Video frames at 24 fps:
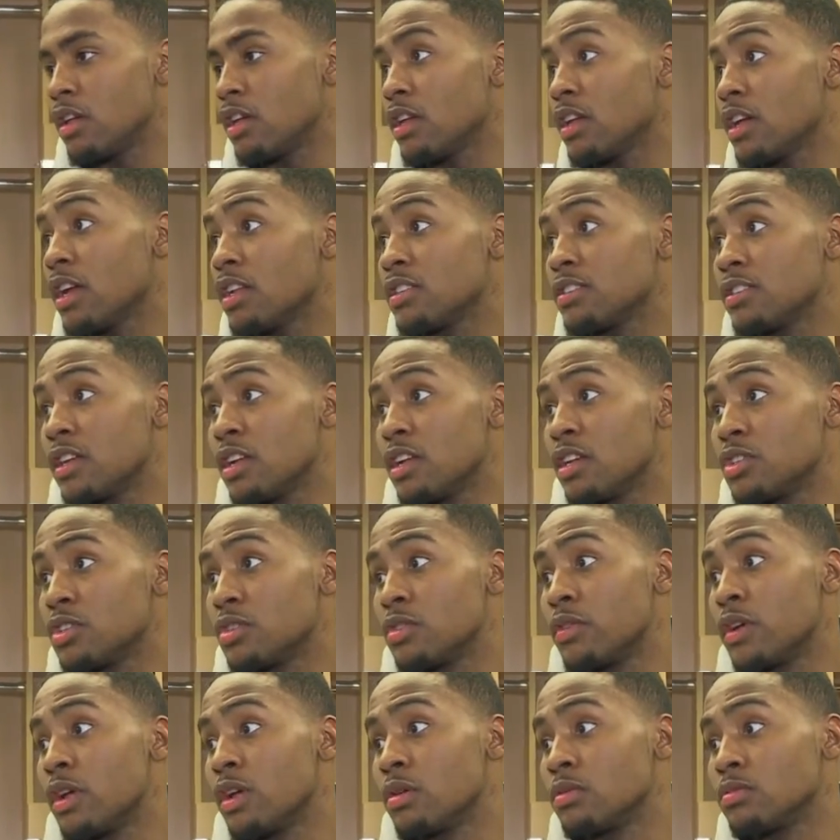Yeah, he kind of said it at
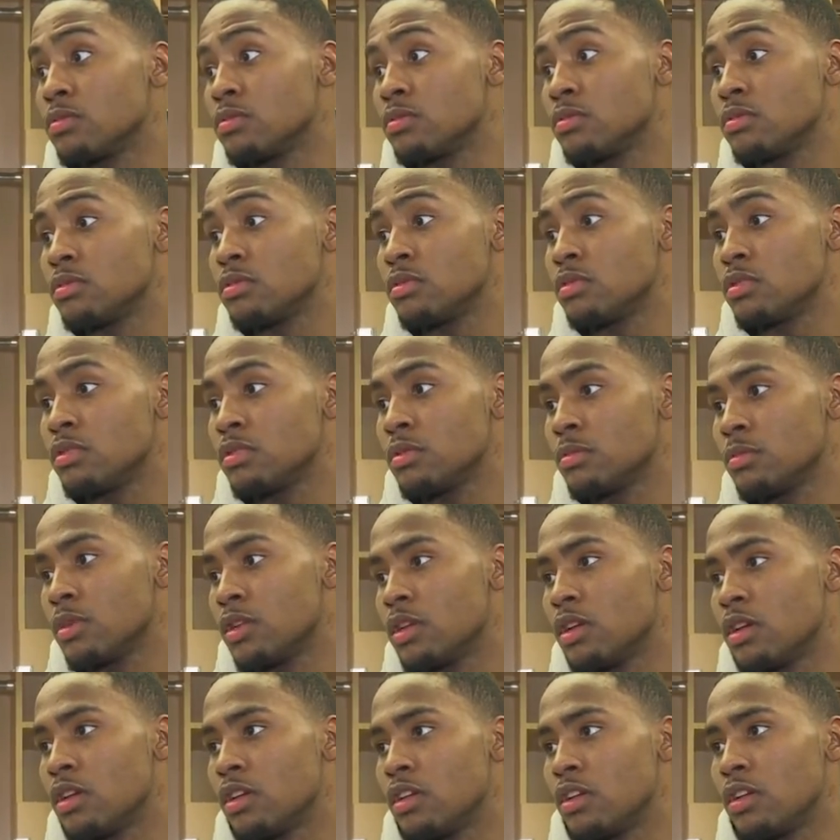shoot round.
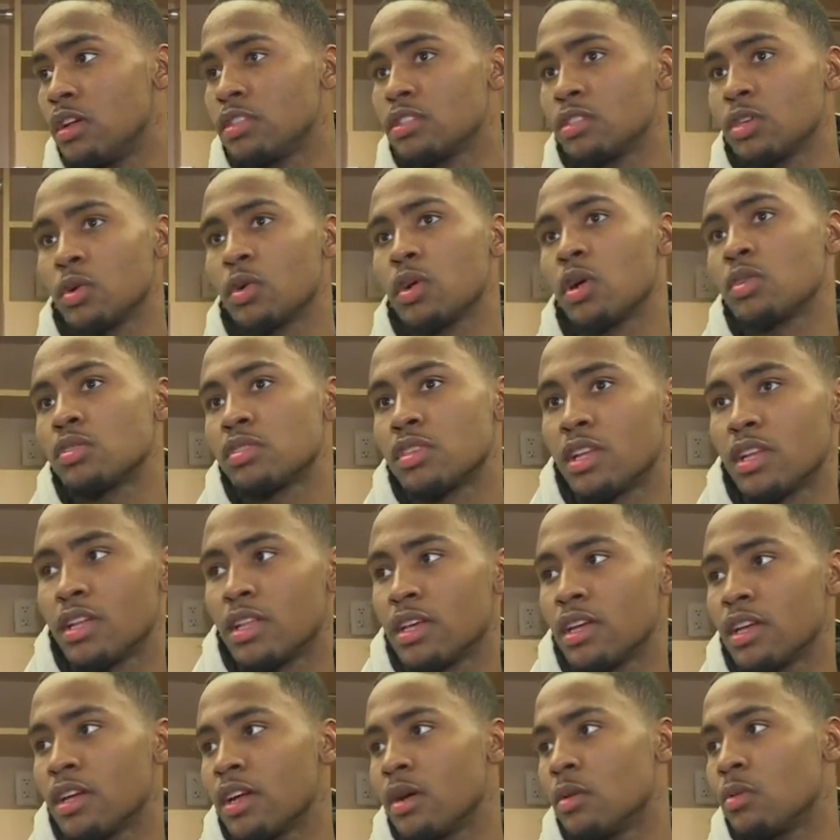But, you know, I told Coach that
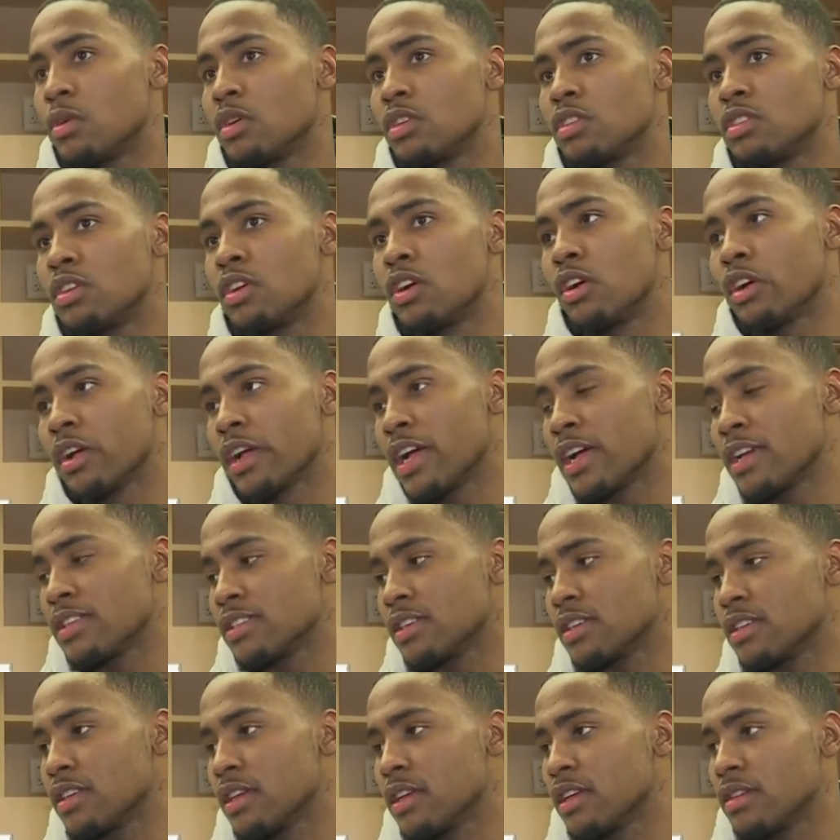I wanted to guard
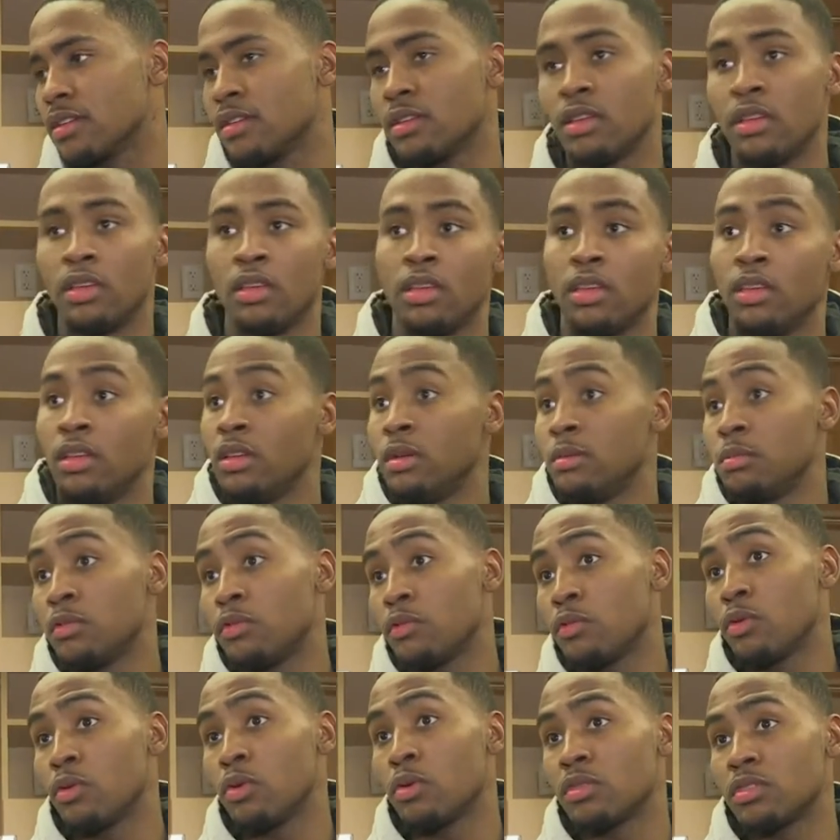guys like that
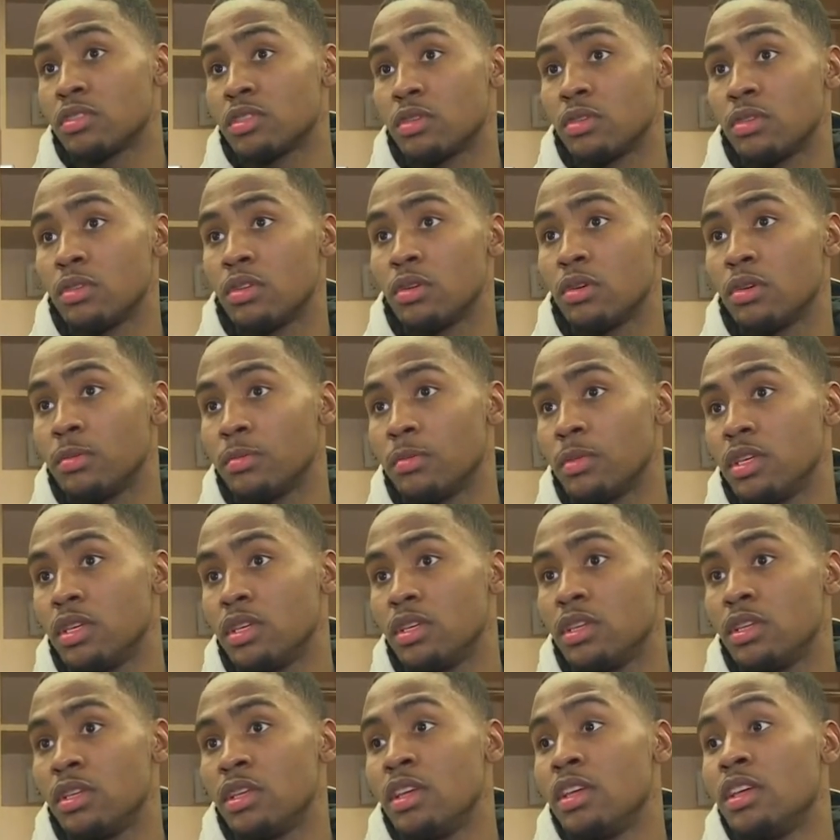before. So, you know,
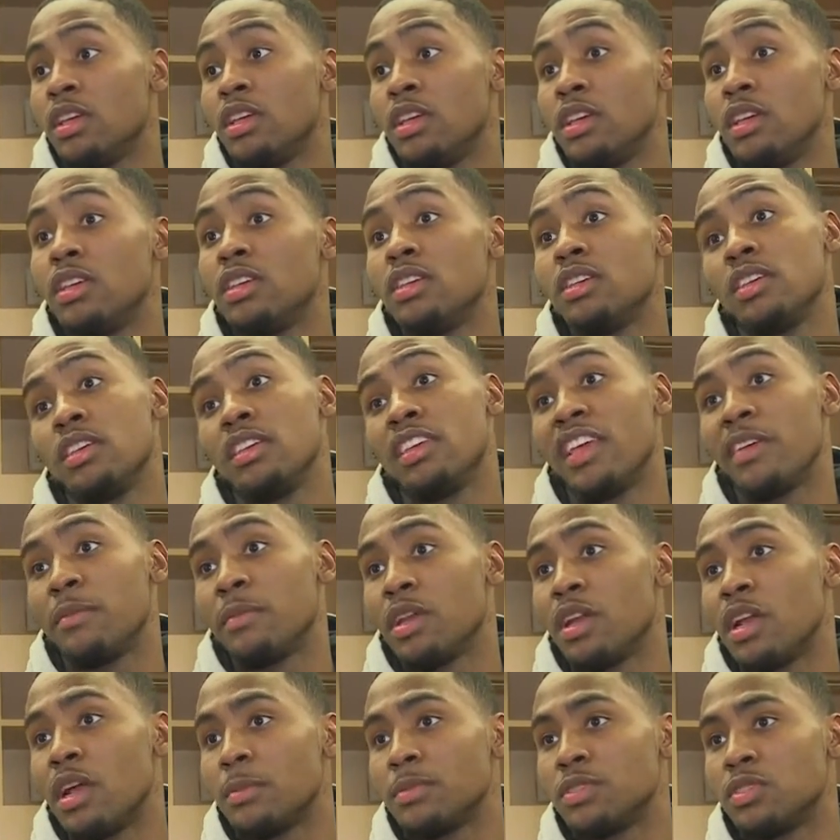he
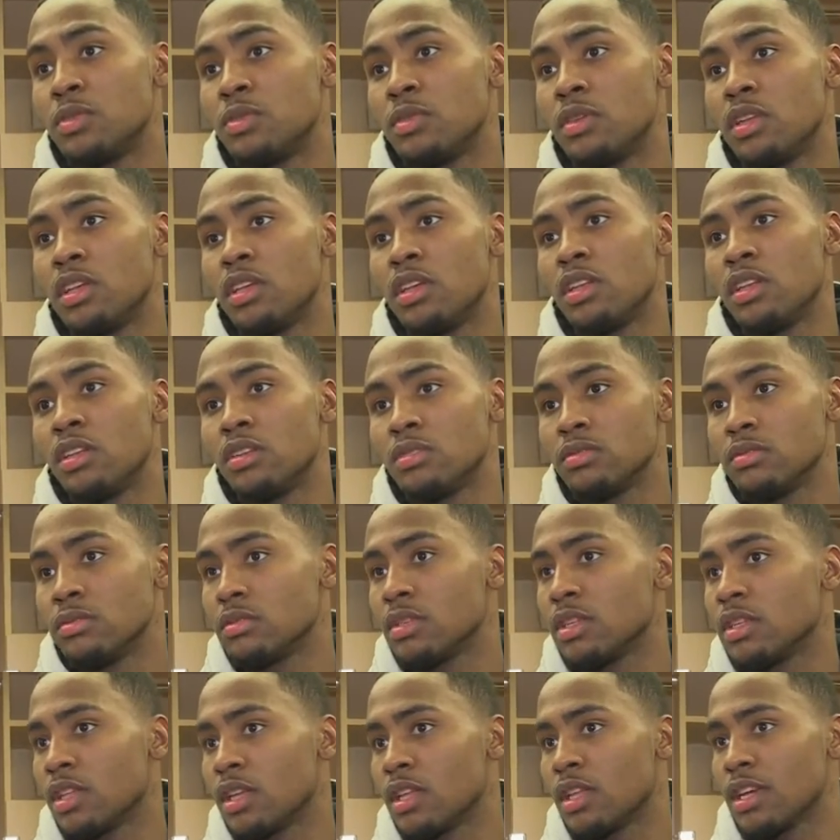gave me that opportunity. And
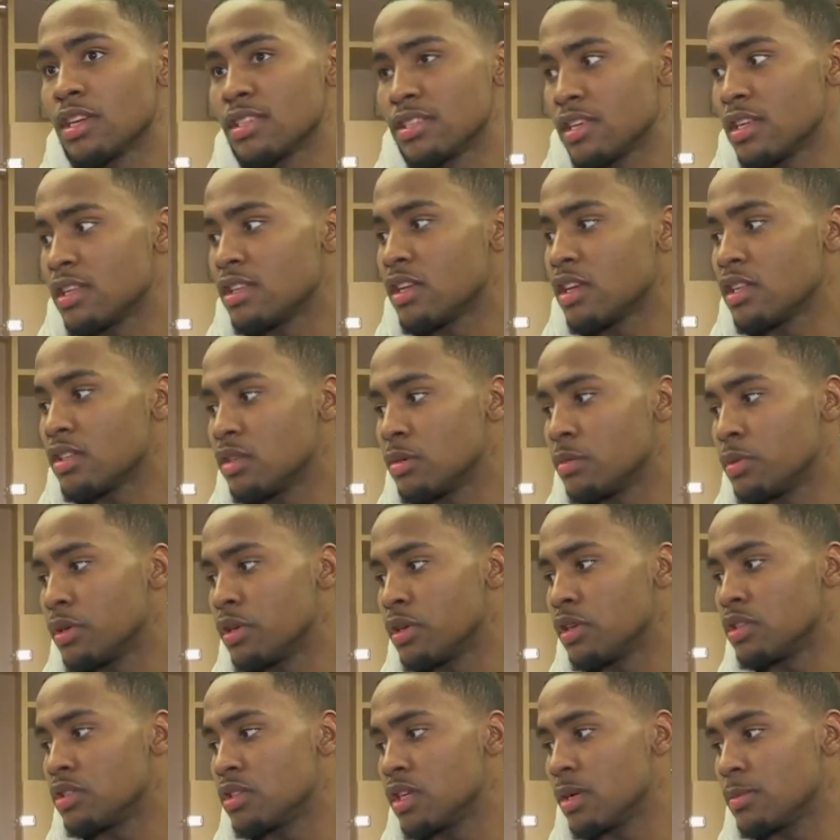I think, like I said, I think I did a
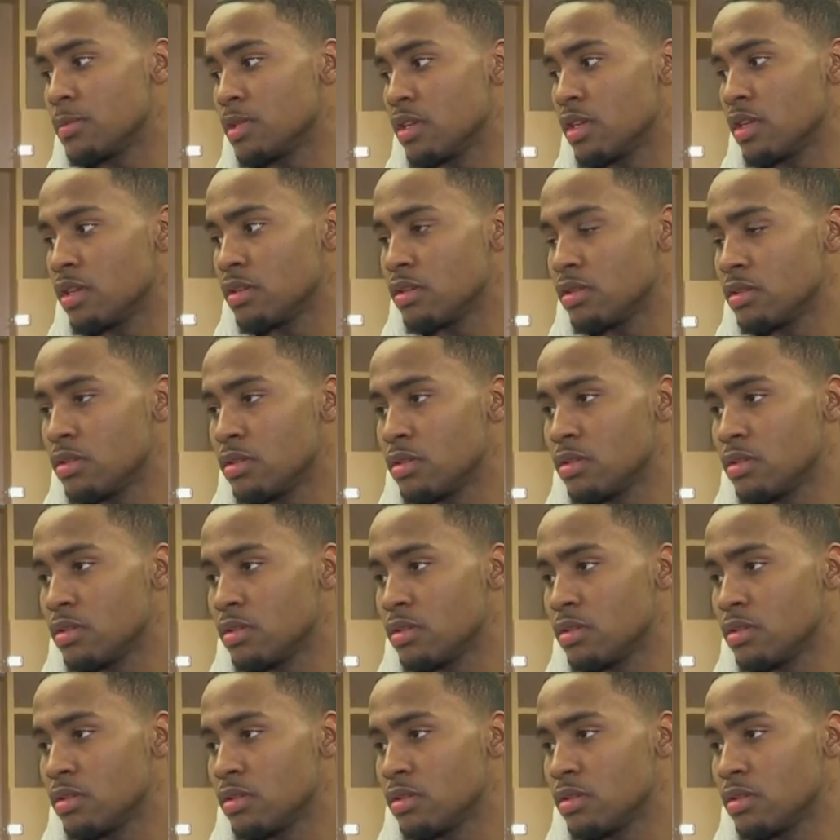pretty good job tonight.